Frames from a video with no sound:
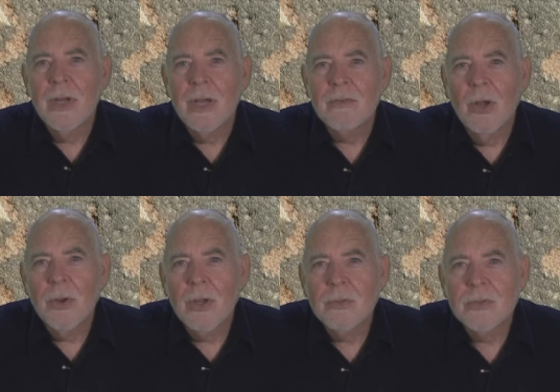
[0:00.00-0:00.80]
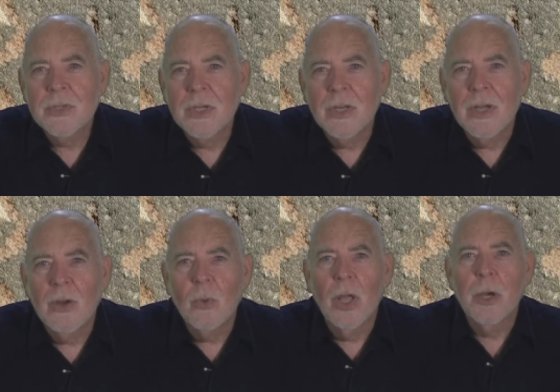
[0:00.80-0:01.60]
I've gone on still a
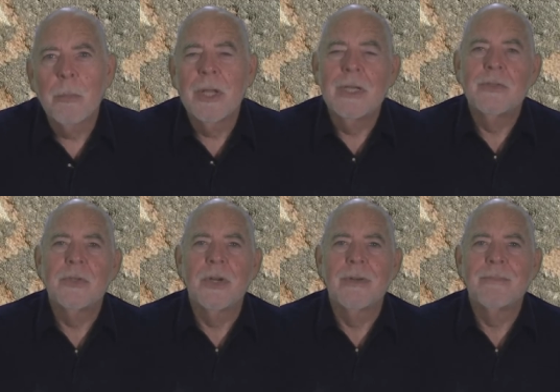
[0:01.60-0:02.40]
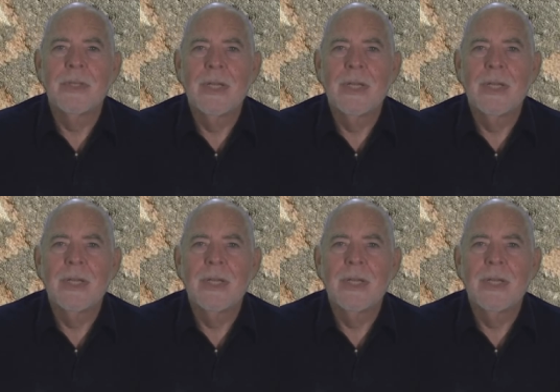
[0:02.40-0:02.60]
whole lot of minutes here,